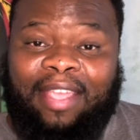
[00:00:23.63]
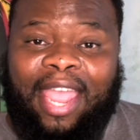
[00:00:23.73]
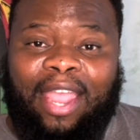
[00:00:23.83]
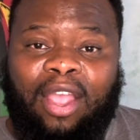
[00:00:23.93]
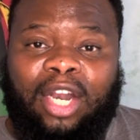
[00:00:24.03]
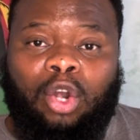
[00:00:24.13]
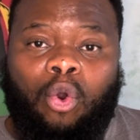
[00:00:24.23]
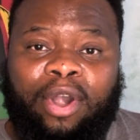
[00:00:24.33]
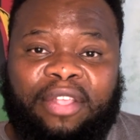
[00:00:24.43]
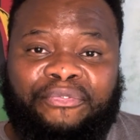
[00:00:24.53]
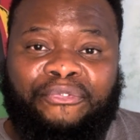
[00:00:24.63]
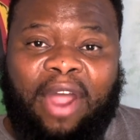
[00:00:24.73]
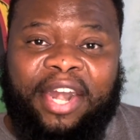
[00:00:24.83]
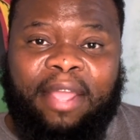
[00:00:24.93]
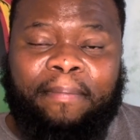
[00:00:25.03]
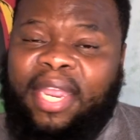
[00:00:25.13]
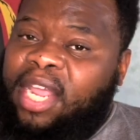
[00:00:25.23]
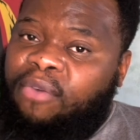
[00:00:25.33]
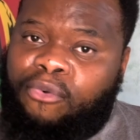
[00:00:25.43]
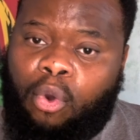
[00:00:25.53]
a glorious Friday,
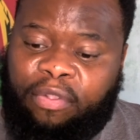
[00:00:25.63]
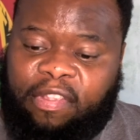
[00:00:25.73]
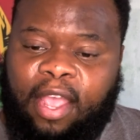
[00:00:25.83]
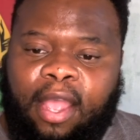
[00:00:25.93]
meaning, of course,